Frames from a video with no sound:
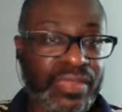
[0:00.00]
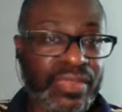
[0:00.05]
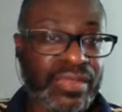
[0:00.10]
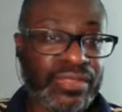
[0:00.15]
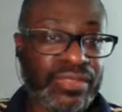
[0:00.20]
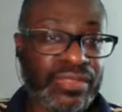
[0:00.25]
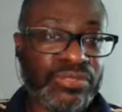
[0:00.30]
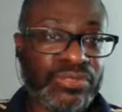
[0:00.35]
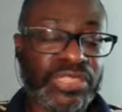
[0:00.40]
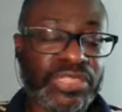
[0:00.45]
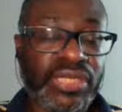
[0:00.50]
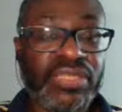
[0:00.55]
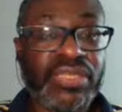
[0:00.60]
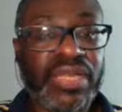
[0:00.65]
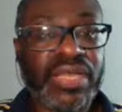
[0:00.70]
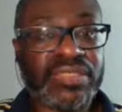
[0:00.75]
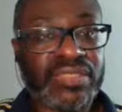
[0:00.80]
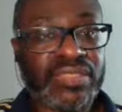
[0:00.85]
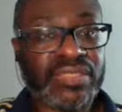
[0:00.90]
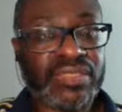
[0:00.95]
you shouldn't
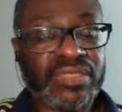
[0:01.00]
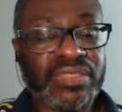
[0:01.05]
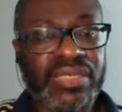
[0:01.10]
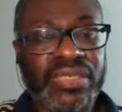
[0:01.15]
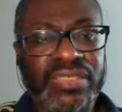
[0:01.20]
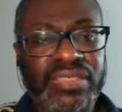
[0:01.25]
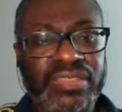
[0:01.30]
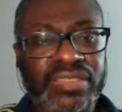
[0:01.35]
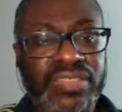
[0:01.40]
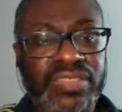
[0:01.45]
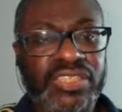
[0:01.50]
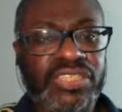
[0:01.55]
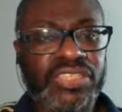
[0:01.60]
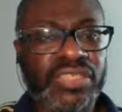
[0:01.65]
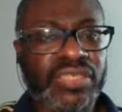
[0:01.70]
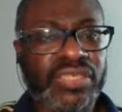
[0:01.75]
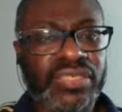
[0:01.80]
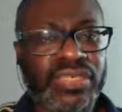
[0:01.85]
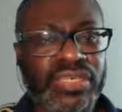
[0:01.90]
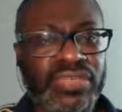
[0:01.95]
let this
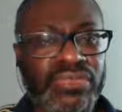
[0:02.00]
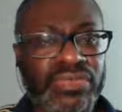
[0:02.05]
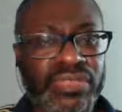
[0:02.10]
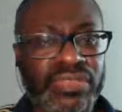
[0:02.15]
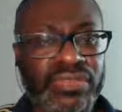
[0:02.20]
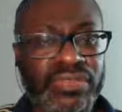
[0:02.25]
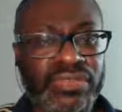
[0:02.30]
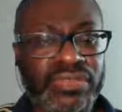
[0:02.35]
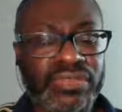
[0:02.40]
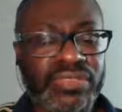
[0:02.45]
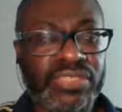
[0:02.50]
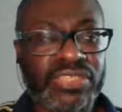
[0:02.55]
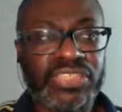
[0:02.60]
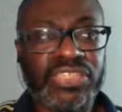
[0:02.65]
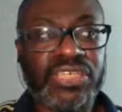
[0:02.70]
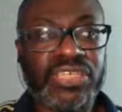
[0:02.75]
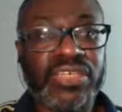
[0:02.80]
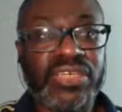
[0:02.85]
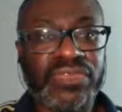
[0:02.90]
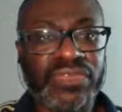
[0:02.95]

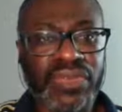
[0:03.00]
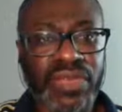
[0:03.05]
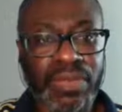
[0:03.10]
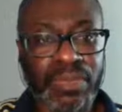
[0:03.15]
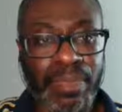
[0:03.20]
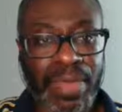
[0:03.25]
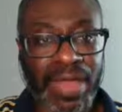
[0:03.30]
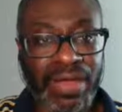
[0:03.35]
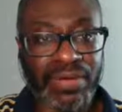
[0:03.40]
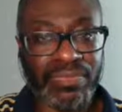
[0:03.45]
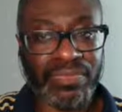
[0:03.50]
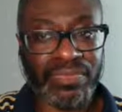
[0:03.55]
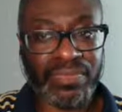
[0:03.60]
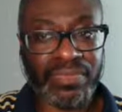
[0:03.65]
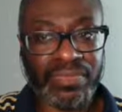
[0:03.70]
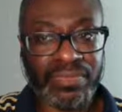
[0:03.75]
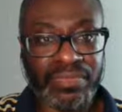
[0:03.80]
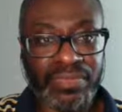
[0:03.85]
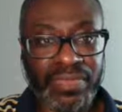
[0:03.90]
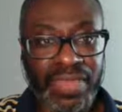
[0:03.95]
shouldn't have come out
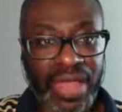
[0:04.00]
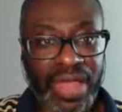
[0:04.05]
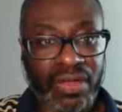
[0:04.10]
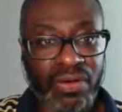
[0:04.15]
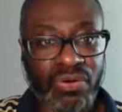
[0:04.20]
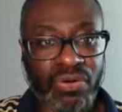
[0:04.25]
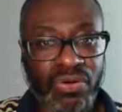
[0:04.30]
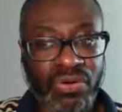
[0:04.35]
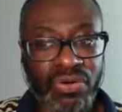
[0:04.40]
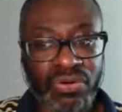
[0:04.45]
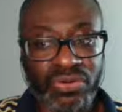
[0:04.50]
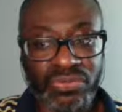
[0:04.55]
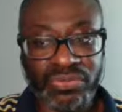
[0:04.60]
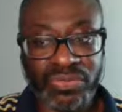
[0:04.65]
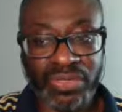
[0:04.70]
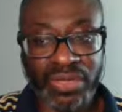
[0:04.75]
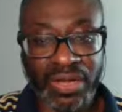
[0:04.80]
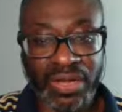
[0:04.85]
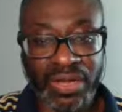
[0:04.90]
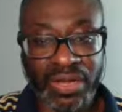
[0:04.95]
at all.
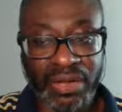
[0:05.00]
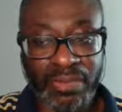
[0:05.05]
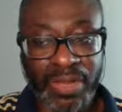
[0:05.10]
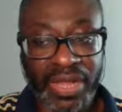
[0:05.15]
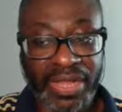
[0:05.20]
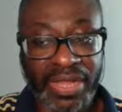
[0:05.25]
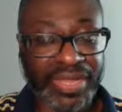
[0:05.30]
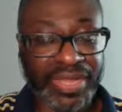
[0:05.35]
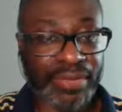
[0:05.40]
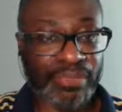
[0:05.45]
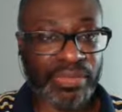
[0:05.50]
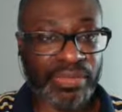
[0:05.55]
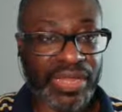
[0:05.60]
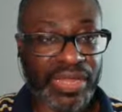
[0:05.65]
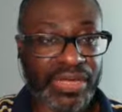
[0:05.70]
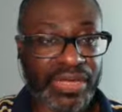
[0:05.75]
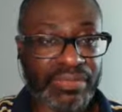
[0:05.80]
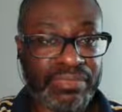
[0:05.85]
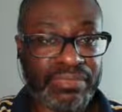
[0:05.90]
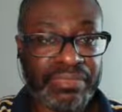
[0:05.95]
I can't
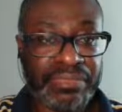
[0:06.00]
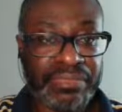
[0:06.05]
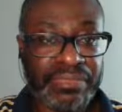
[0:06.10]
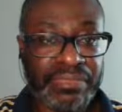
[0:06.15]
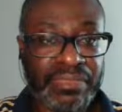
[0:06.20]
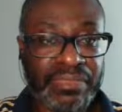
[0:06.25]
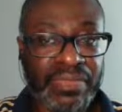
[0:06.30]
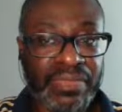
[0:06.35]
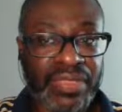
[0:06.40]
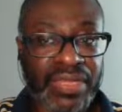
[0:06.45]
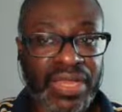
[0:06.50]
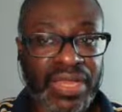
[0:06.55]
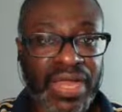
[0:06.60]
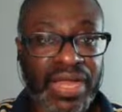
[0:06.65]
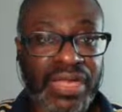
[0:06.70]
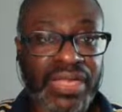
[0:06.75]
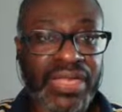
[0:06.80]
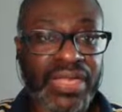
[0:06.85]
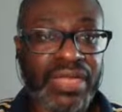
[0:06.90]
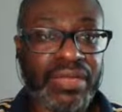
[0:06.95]
blame
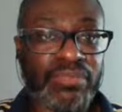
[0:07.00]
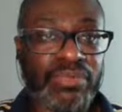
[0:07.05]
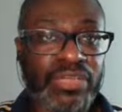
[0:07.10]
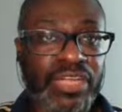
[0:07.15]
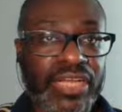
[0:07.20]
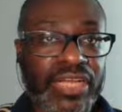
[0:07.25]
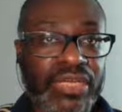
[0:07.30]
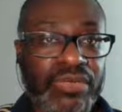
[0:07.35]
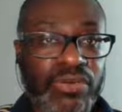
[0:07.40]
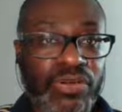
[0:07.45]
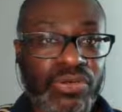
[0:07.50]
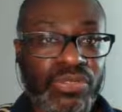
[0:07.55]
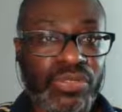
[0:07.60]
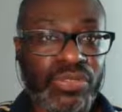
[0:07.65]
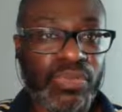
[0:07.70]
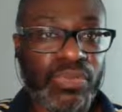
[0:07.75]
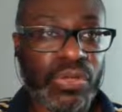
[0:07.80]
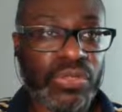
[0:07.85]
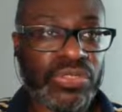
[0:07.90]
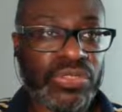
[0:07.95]

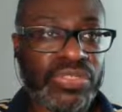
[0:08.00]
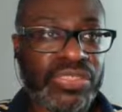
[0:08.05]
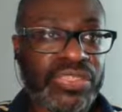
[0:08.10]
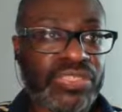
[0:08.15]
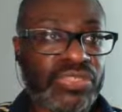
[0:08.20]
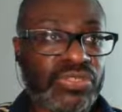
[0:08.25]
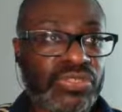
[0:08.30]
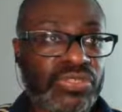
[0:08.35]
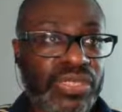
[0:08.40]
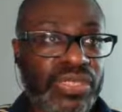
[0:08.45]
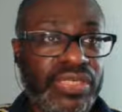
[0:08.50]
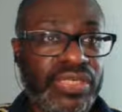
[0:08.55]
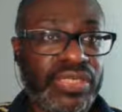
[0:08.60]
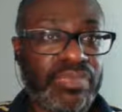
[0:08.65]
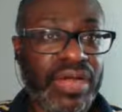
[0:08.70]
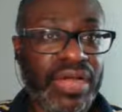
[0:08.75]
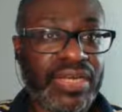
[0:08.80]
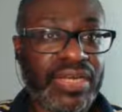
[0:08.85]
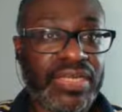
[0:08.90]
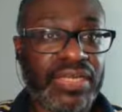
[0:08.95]
Olin Polanese or
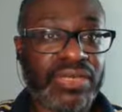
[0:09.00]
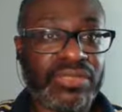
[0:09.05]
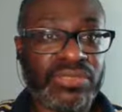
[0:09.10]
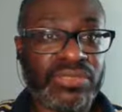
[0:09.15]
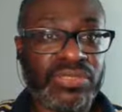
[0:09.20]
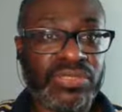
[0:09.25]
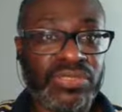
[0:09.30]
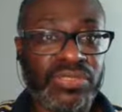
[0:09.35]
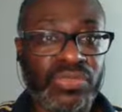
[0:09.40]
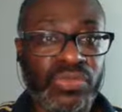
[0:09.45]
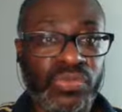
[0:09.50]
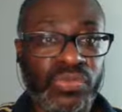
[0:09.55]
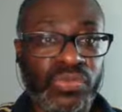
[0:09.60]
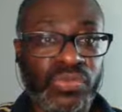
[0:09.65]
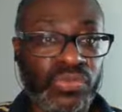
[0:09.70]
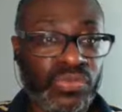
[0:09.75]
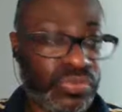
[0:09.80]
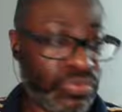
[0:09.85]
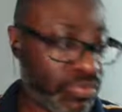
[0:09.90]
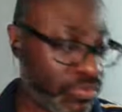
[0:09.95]
anybody else
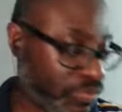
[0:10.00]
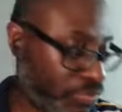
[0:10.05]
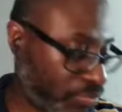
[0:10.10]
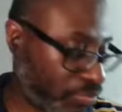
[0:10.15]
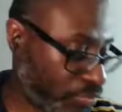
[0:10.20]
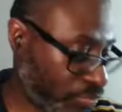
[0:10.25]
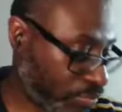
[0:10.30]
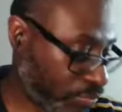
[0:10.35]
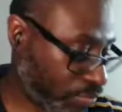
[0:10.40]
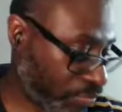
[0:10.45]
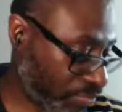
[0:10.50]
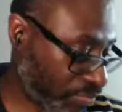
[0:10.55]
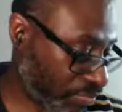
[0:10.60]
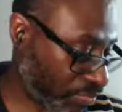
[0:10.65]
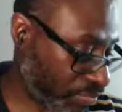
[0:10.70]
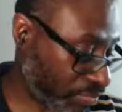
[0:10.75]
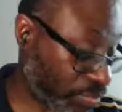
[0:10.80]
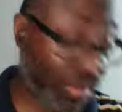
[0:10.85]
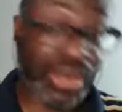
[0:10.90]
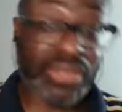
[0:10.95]
who
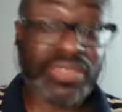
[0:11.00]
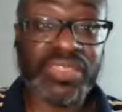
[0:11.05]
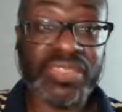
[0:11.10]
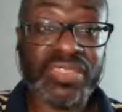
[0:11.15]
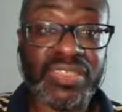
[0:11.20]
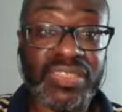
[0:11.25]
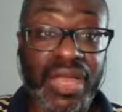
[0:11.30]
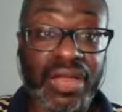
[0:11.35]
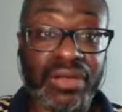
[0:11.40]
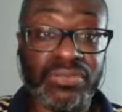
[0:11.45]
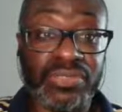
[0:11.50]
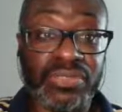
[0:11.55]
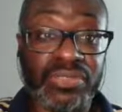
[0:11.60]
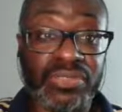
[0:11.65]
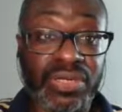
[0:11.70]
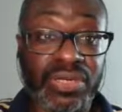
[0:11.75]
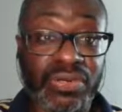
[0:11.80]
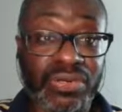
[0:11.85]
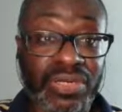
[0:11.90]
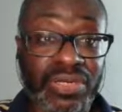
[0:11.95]
brought this out,
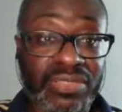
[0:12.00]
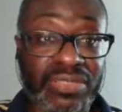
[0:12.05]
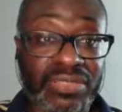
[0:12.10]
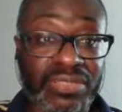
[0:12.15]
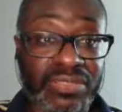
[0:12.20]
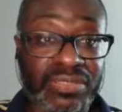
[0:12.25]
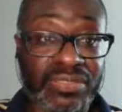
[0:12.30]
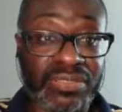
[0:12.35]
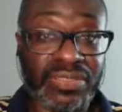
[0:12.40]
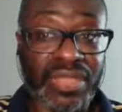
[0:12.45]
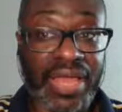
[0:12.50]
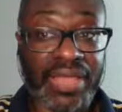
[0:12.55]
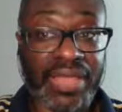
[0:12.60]
because